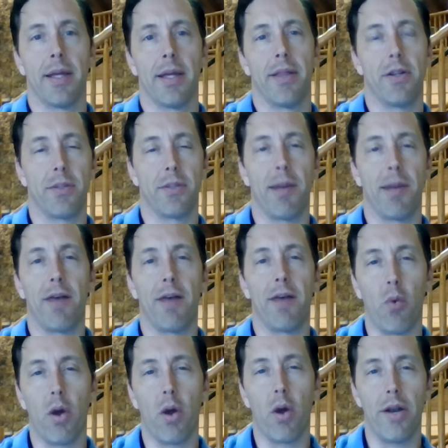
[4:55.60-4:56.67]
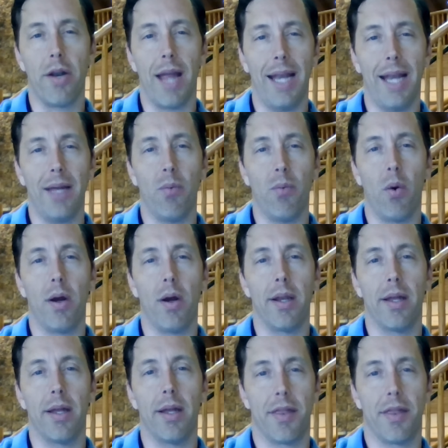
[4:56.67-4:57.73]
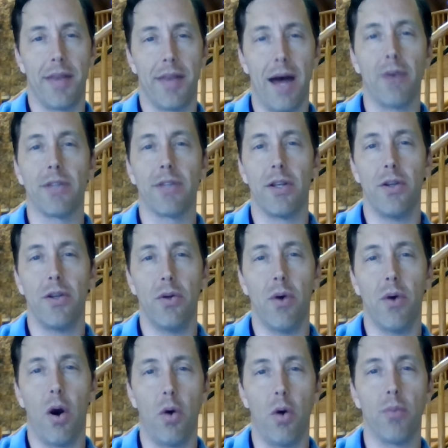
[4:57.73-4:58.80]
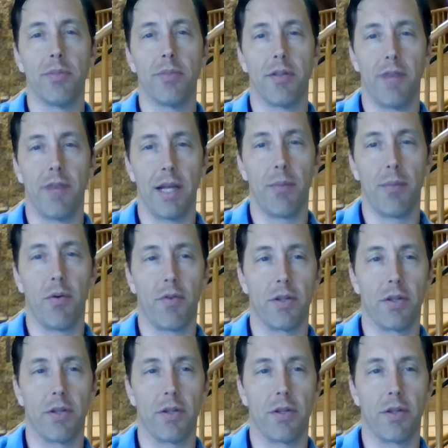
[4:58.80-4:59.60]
There's about 481,000 new homes available for